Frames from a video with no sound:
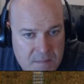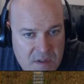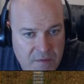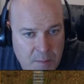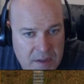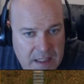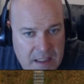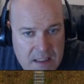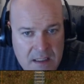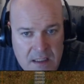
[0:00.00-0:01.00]
So if we put
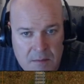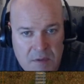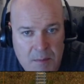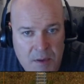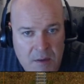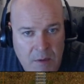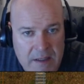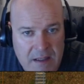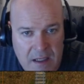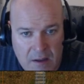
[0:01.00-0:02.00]
that in, we can put it
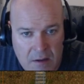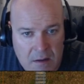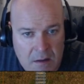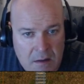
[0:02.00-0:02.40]
right there.